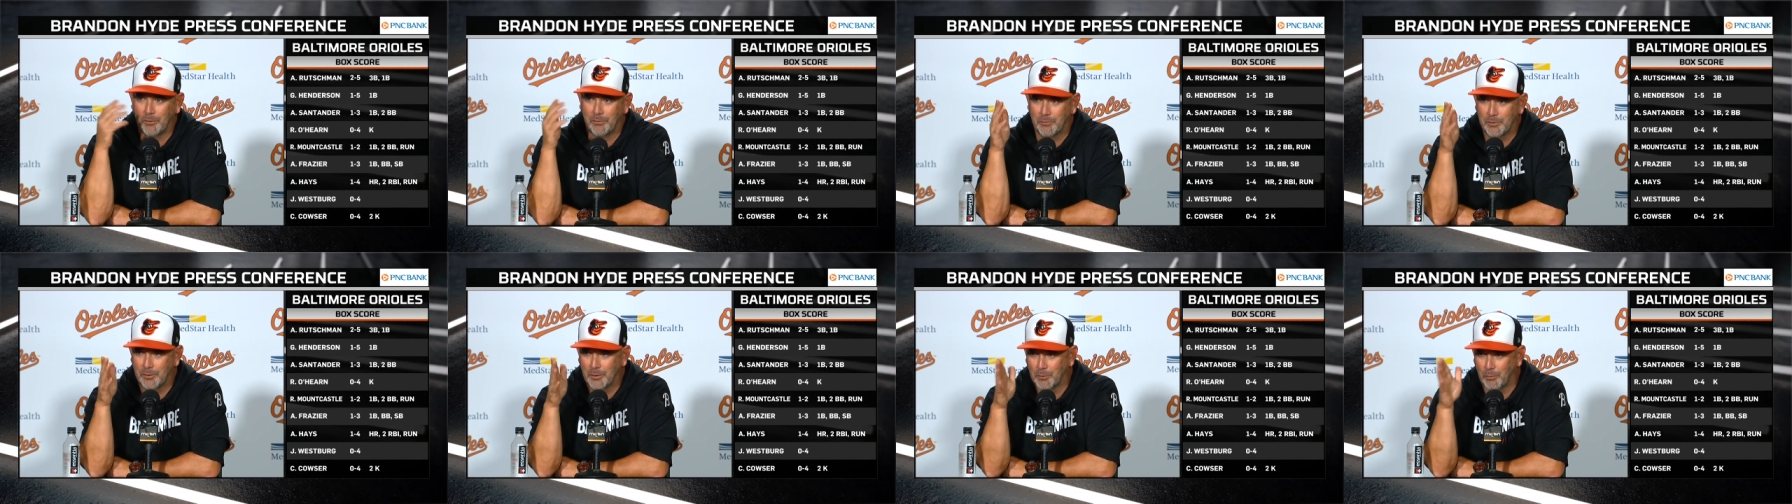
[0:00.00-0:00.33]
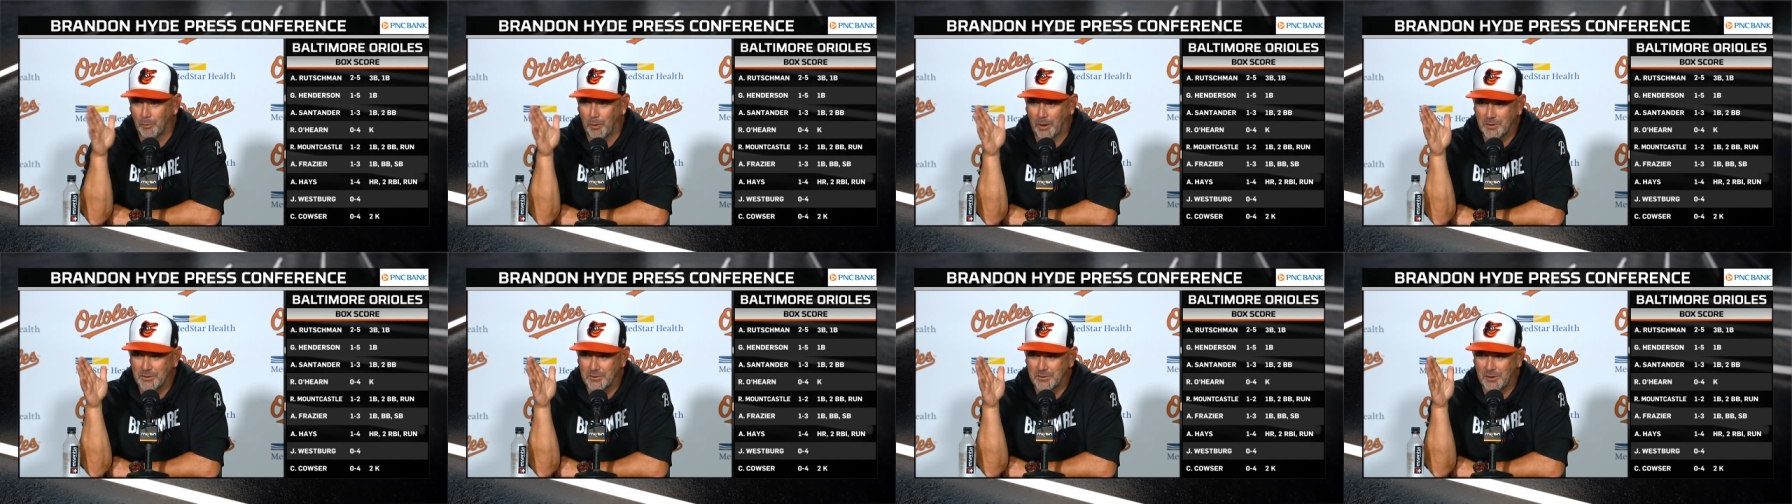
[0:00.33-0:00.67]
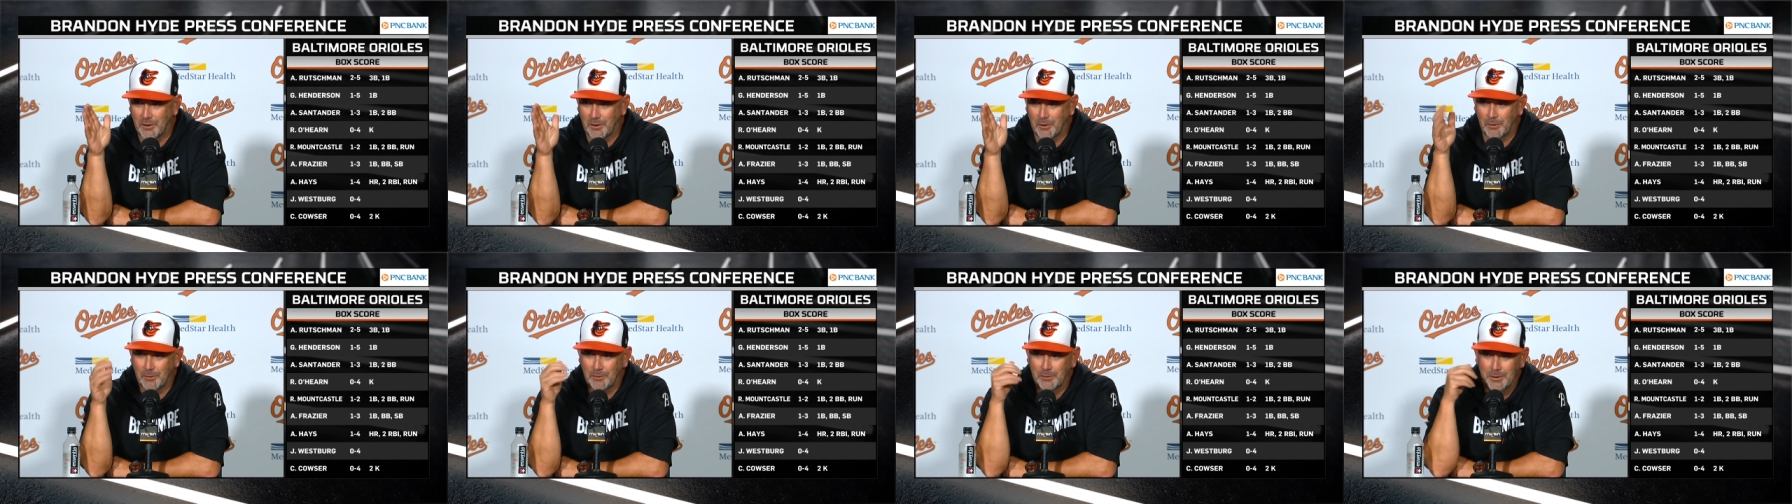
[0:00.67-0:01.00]
of the field, right
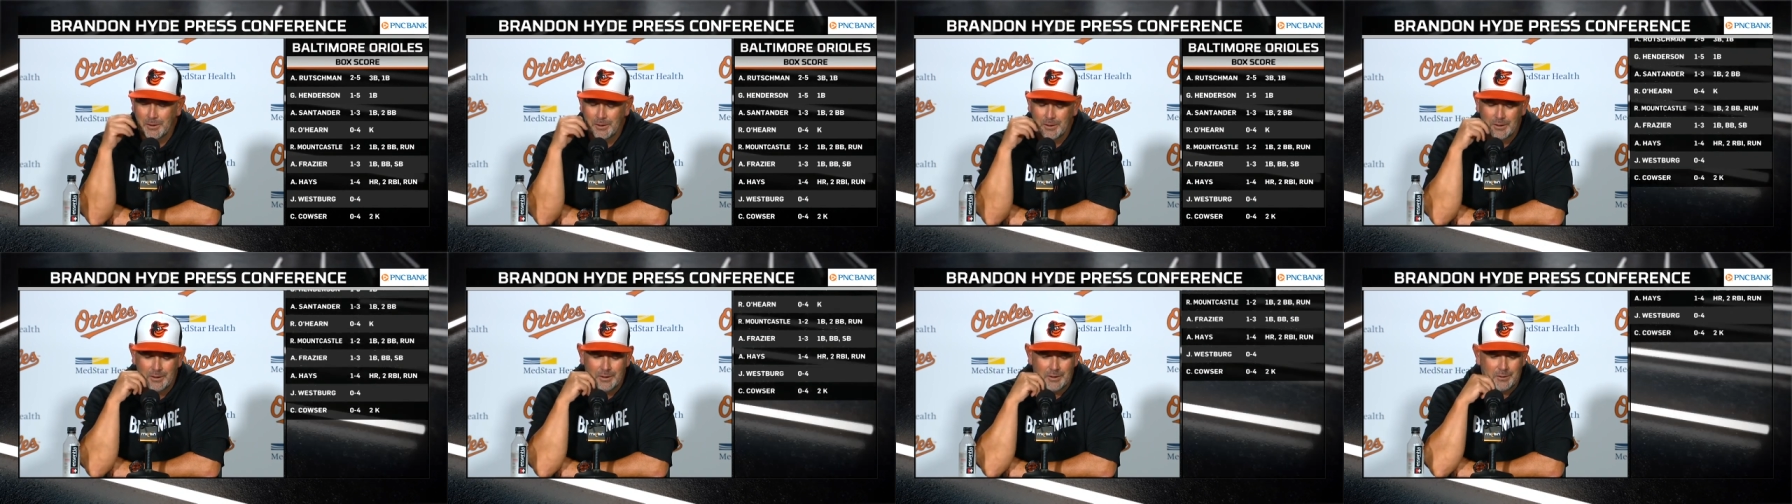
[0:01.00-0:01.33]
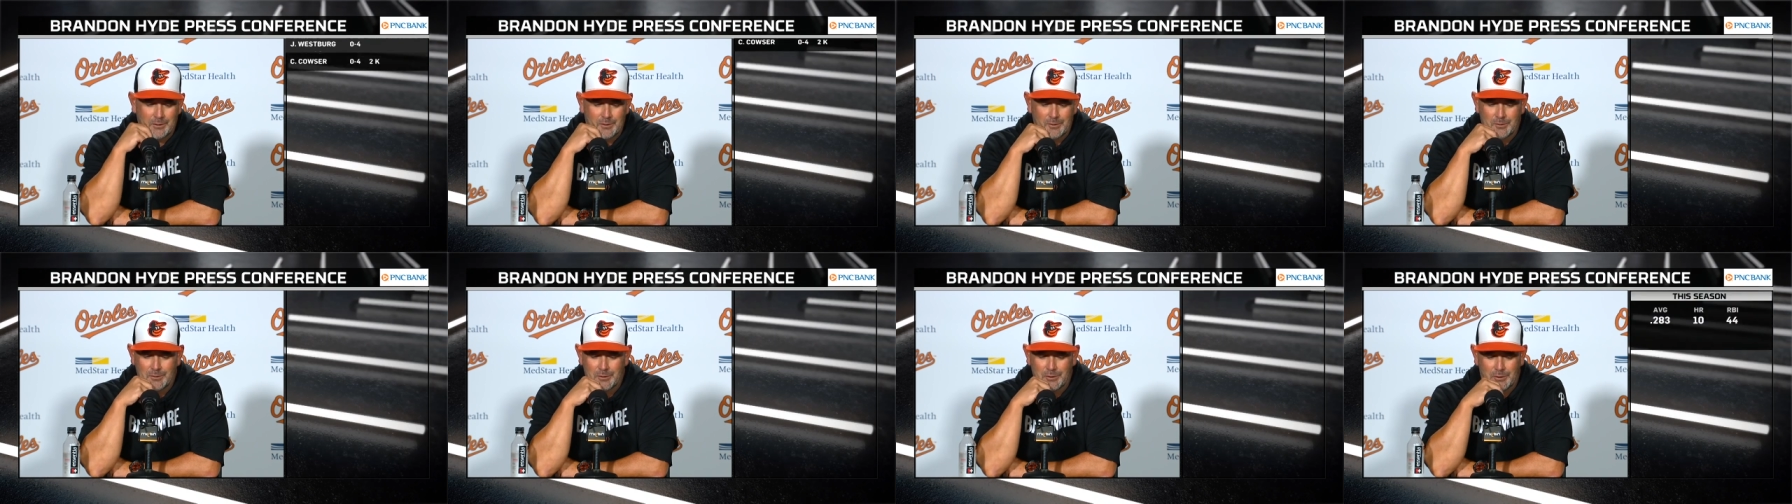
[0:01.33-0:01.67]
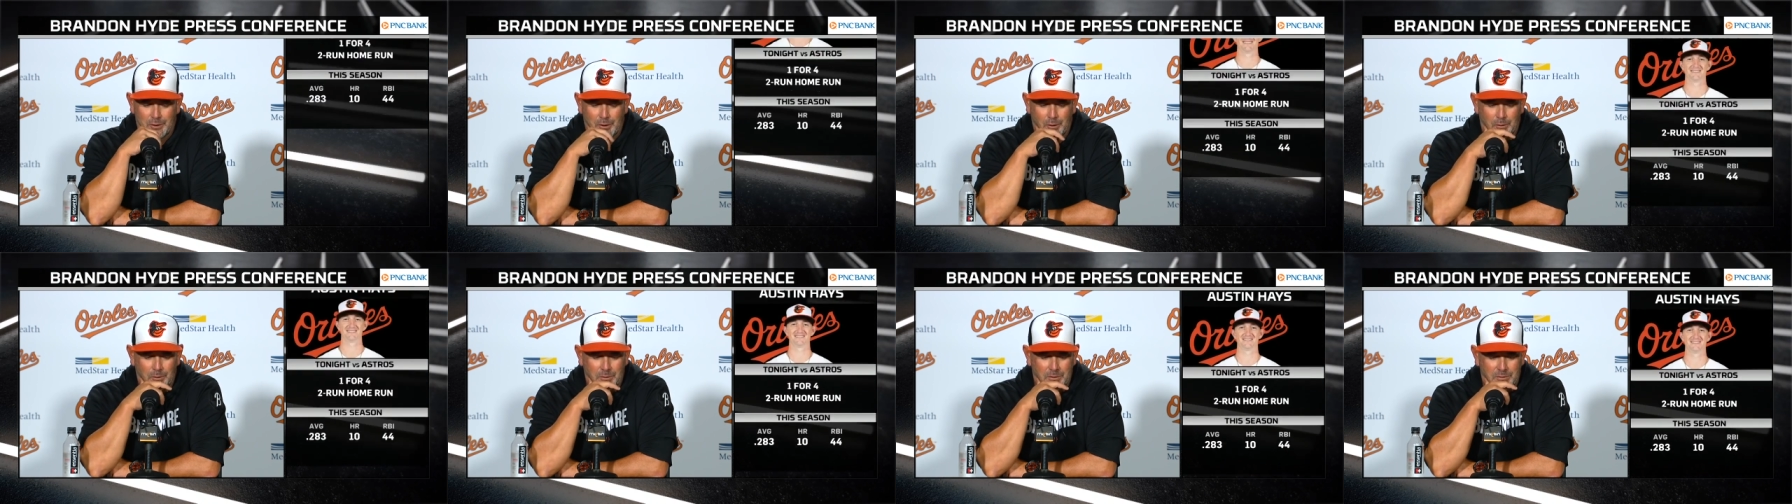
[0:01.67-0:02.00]
center.
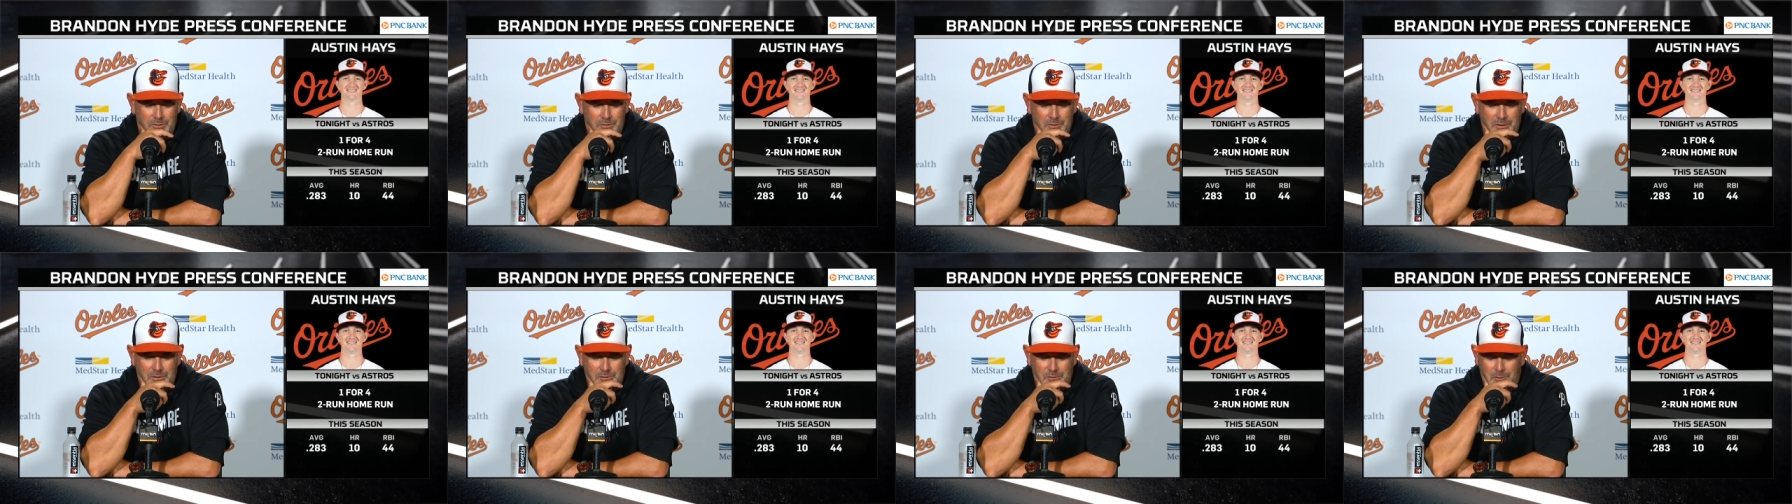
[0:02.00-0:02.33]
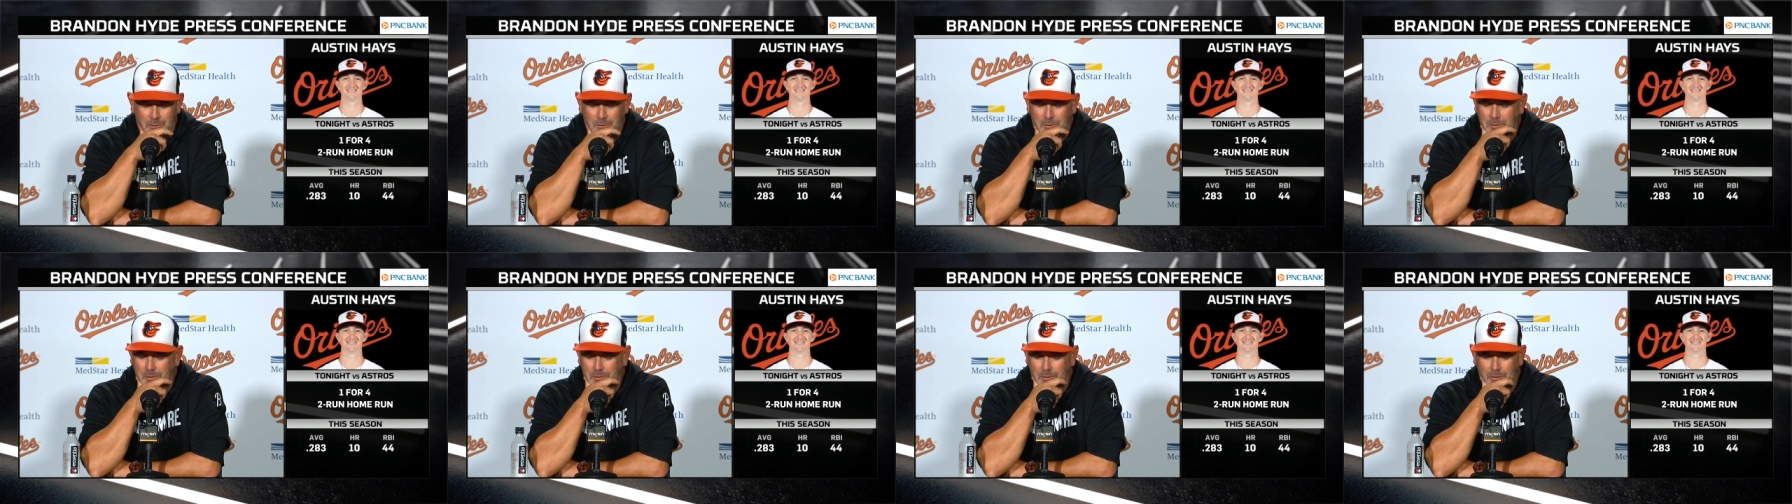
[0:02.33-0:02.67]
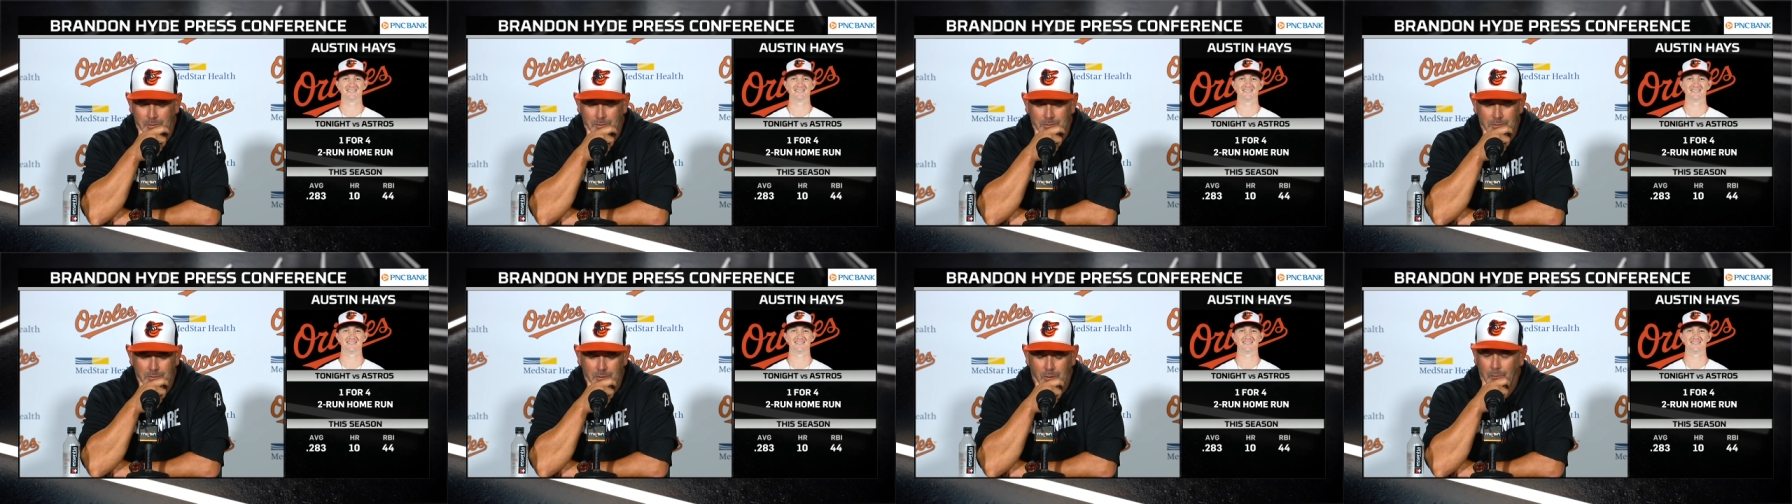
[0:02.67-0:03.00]
You know things are.
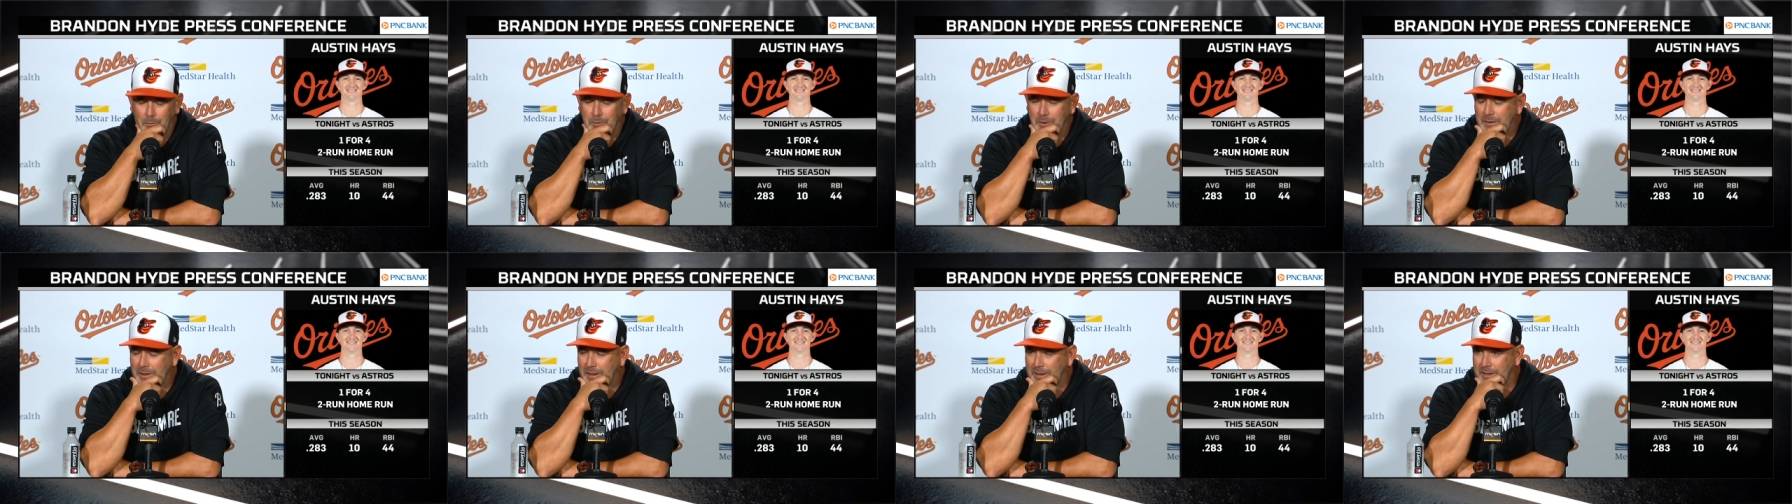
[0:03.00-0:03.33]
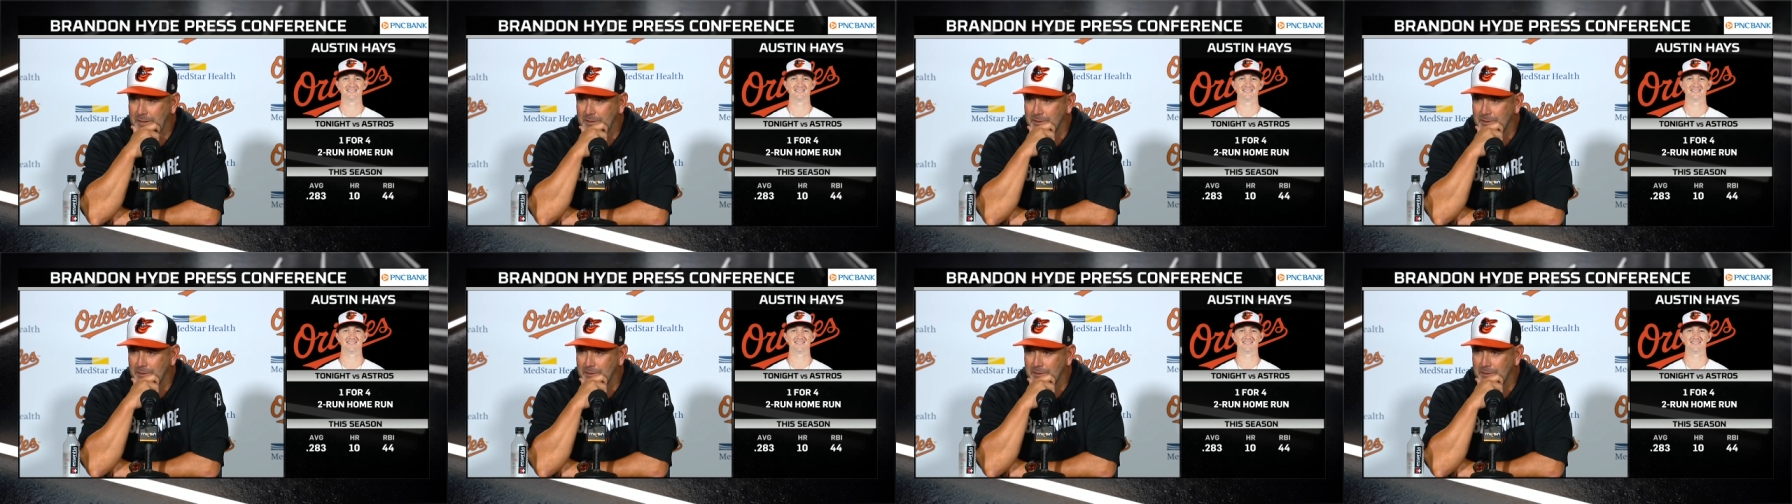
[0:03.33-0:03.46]
Hopefully that